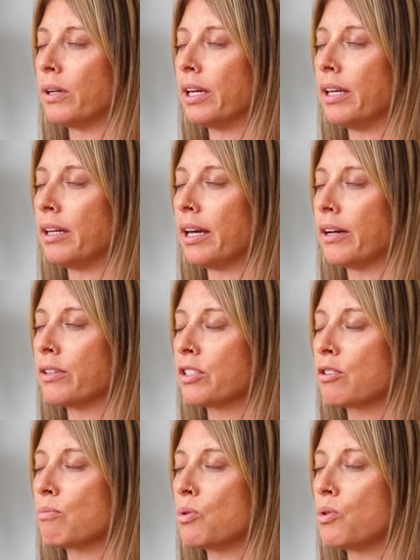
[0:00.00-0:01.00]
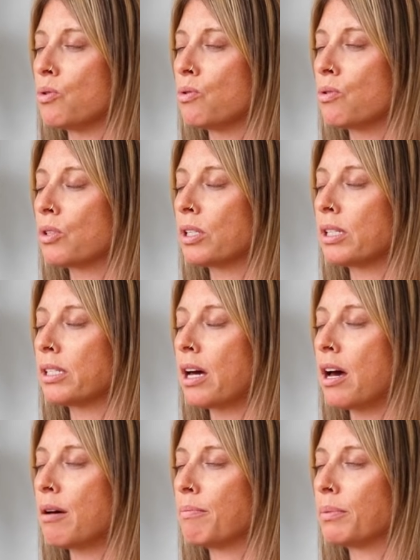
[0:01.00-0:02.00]
We'll inhale smooth to the
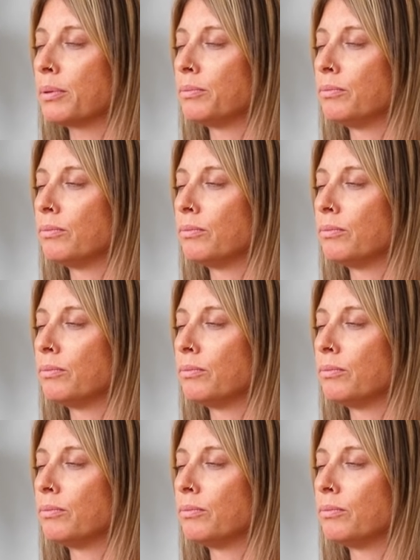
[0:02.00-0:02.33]
top